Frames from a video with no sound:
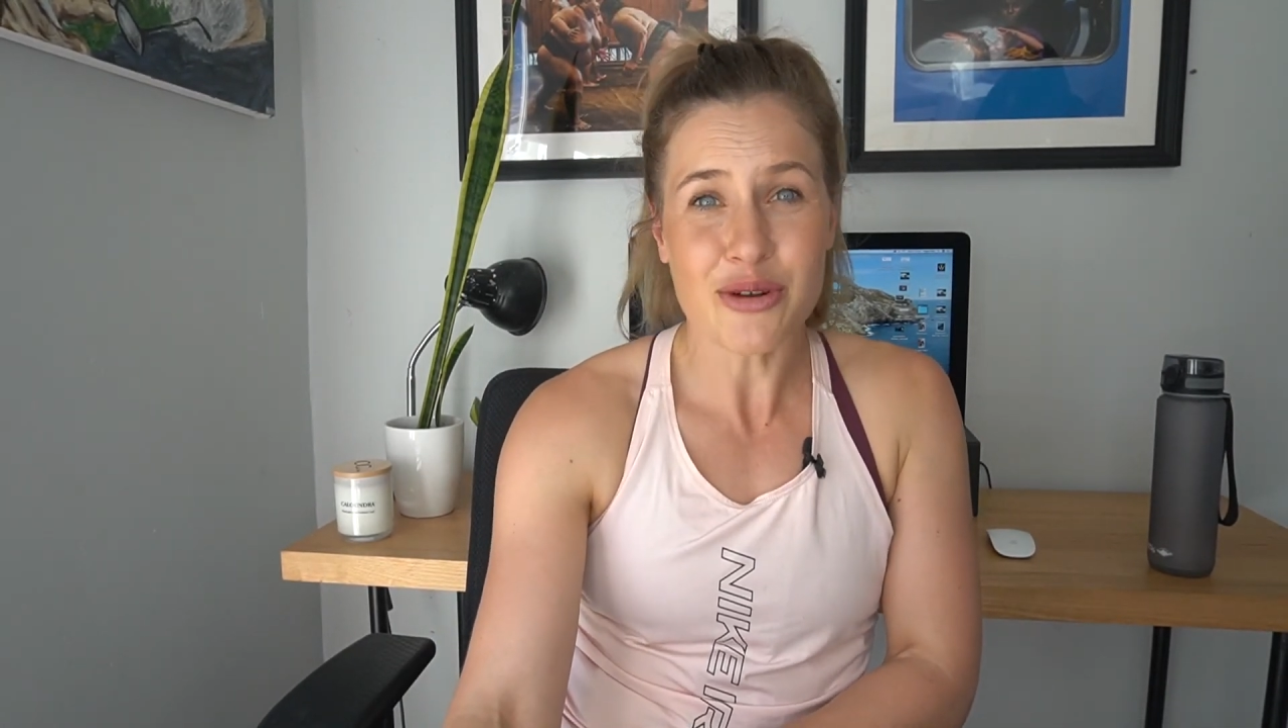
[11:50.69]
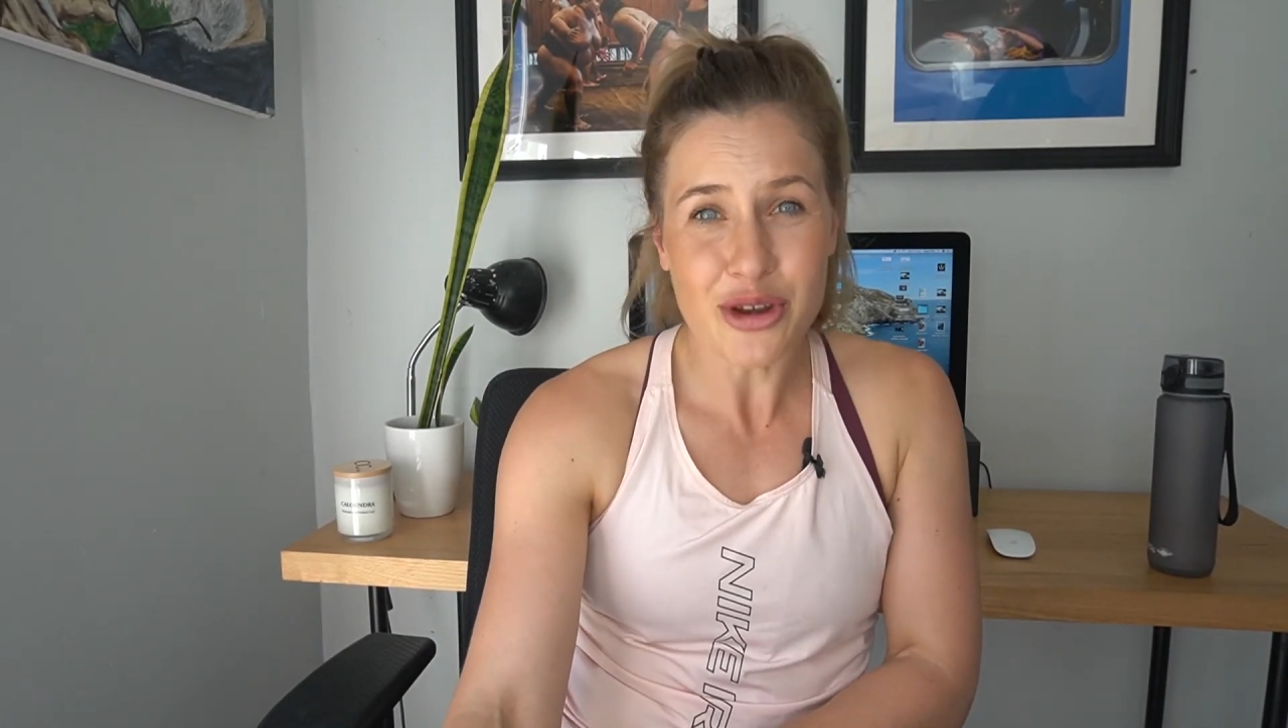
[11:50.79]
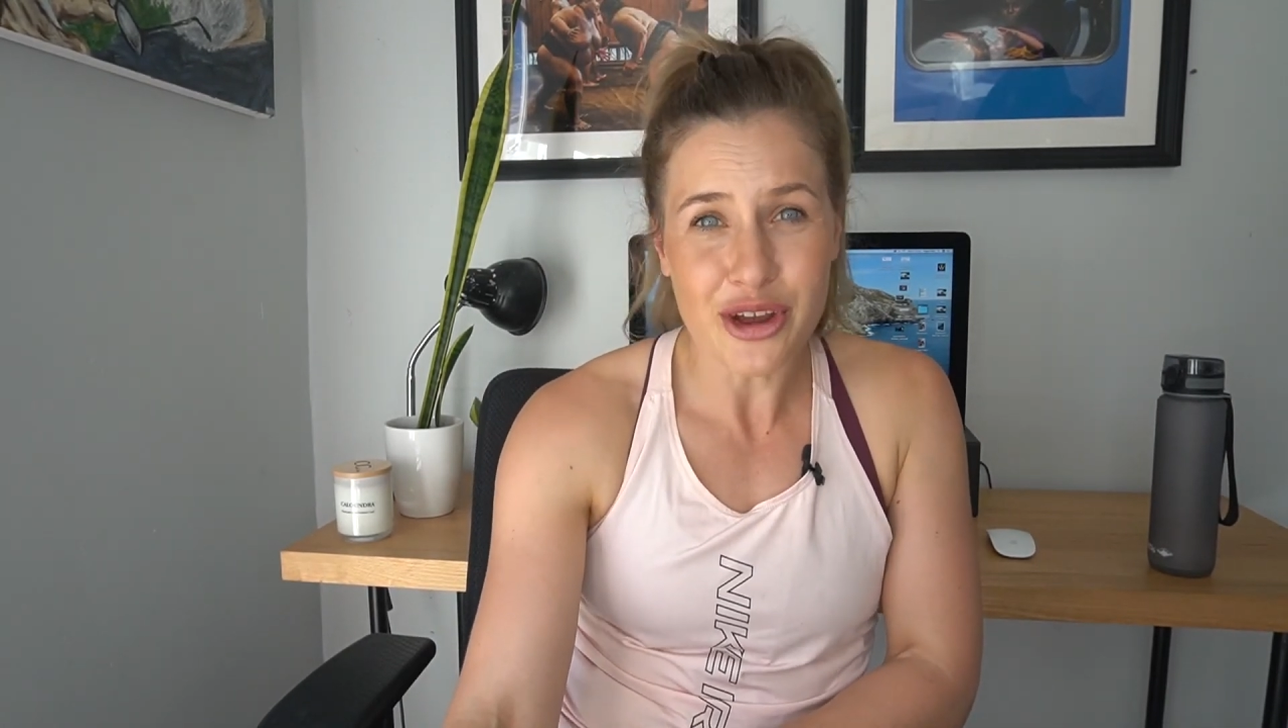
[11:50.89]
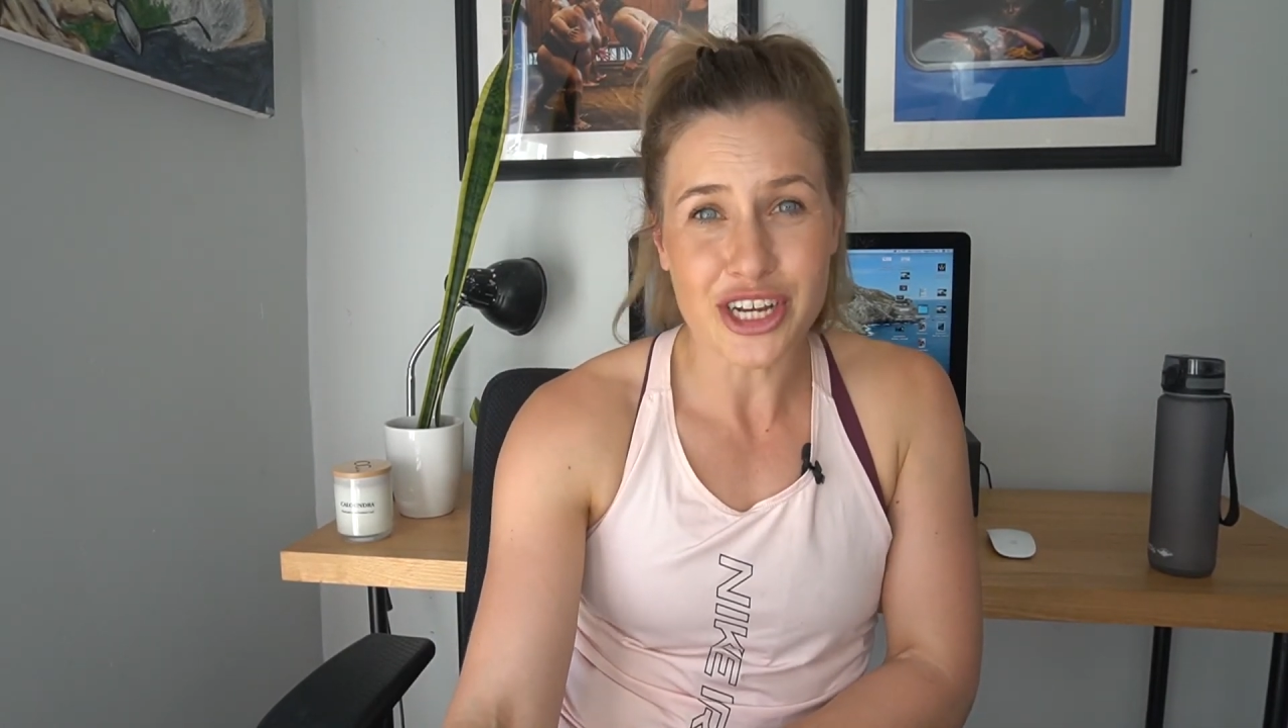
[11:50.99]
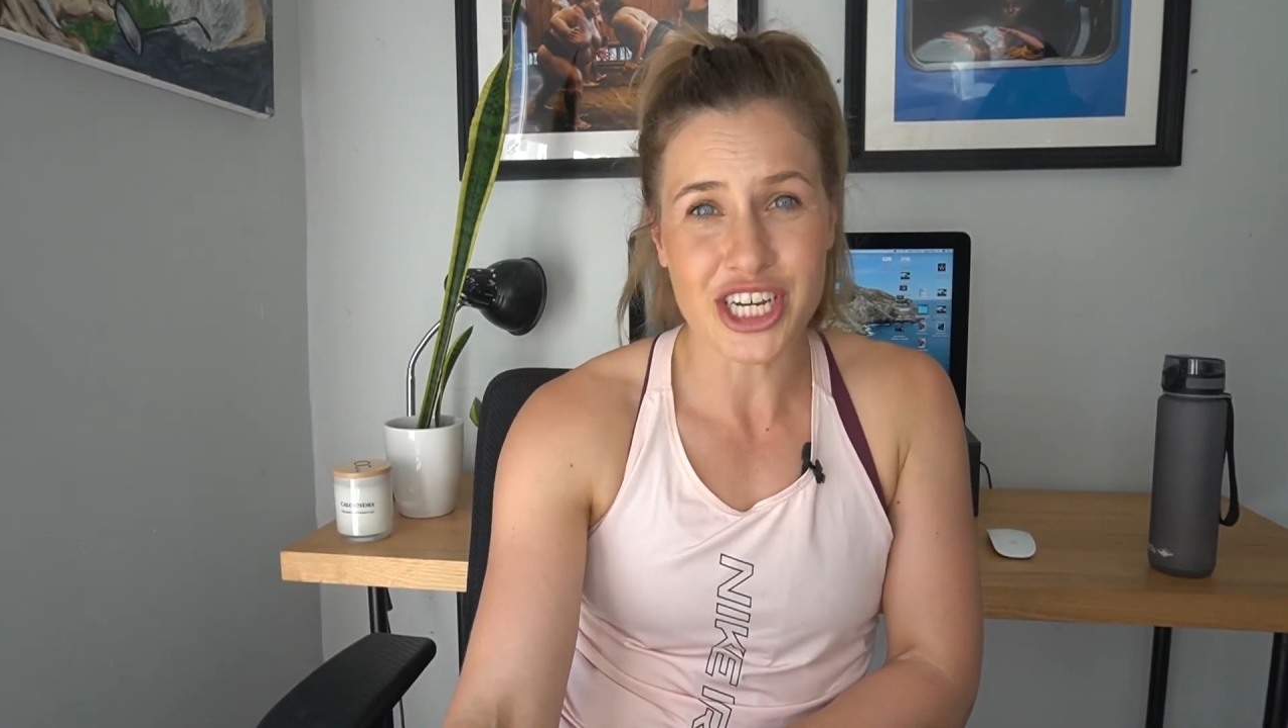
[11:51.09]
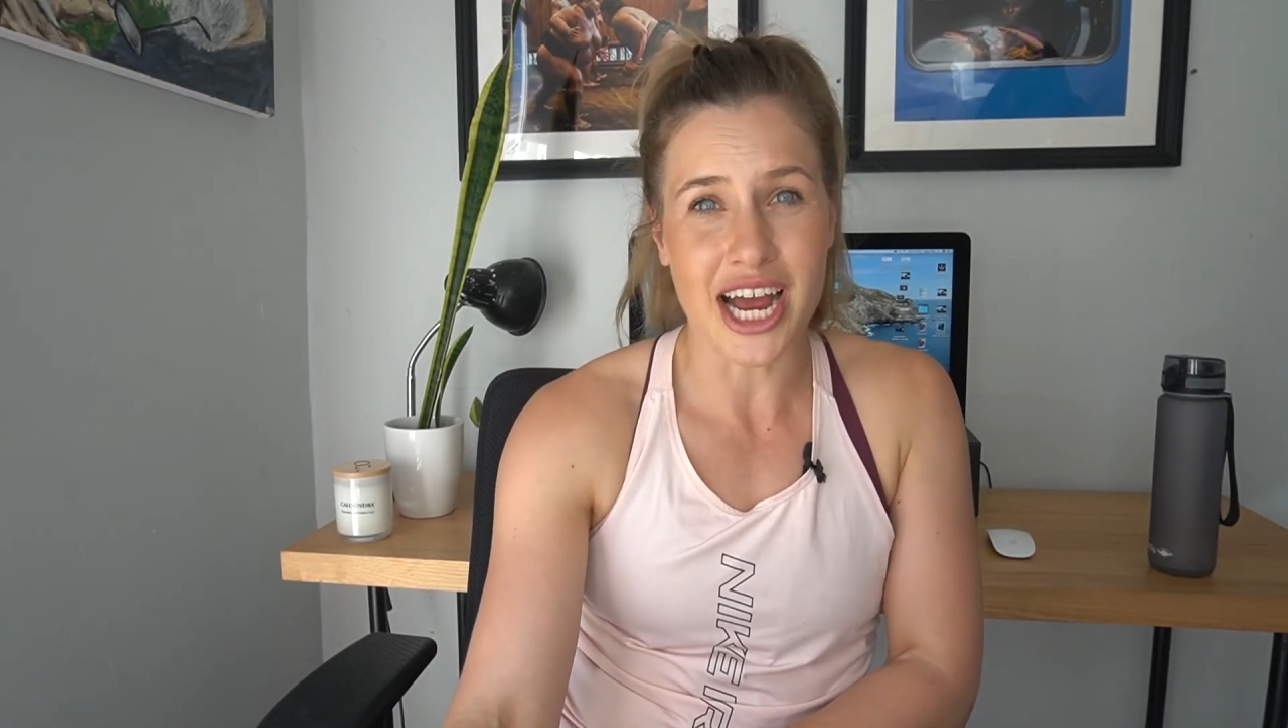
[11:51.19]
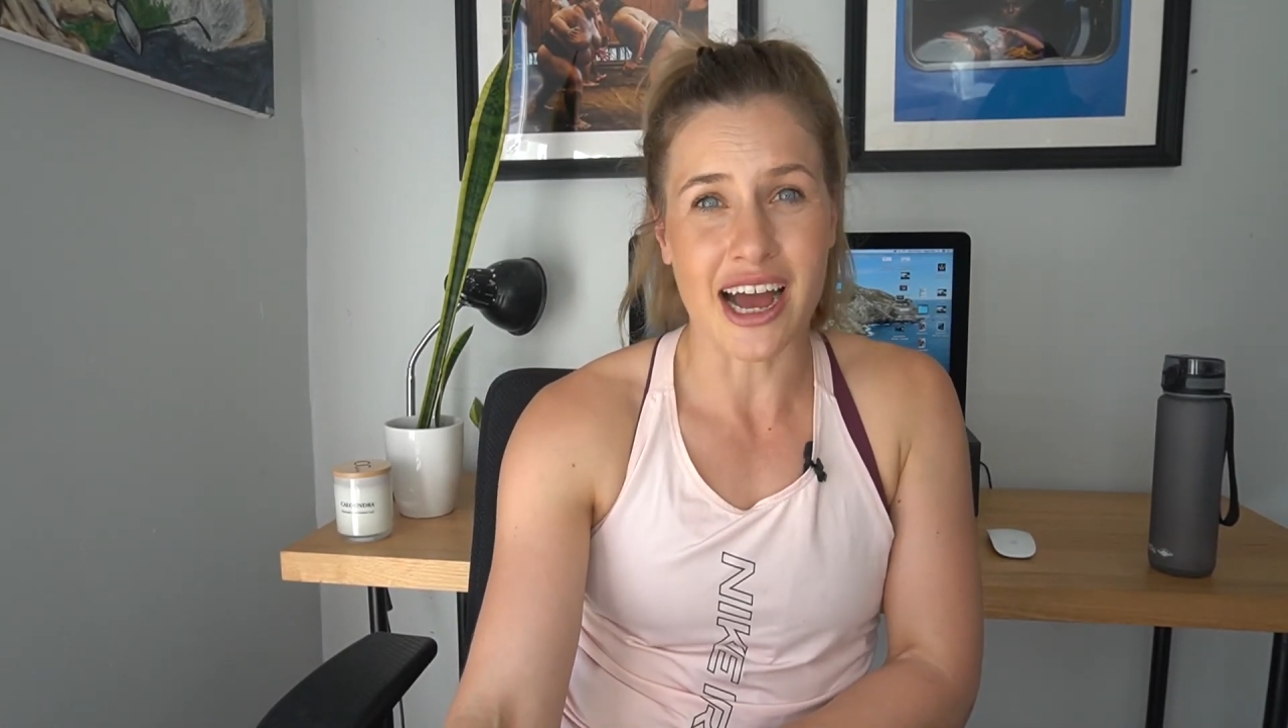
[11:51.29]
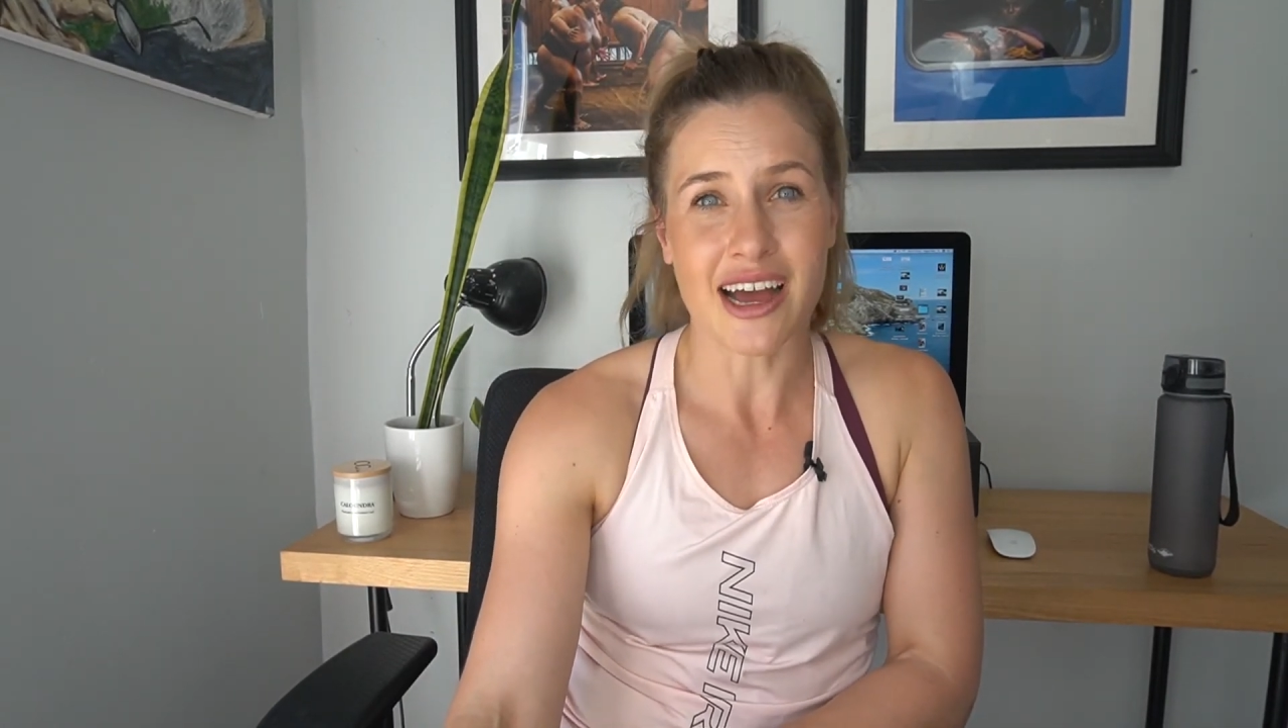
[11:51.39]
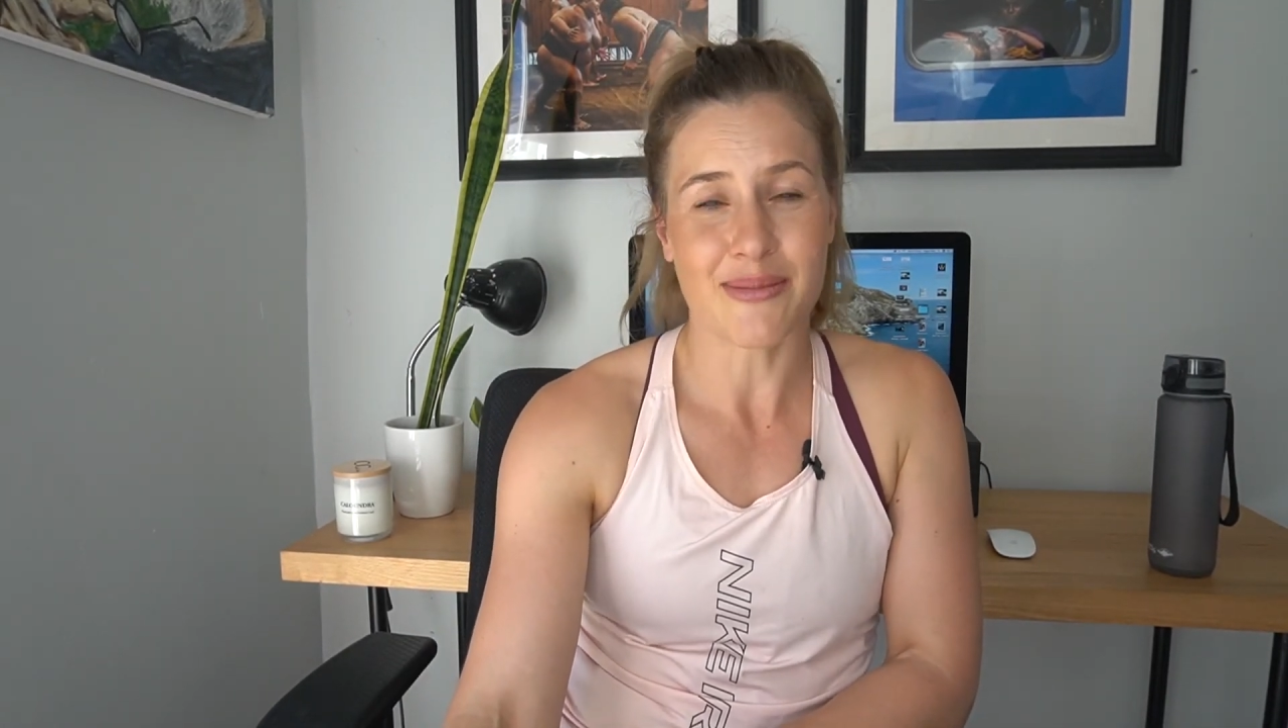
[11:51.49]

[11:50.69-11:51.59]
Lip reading: nurture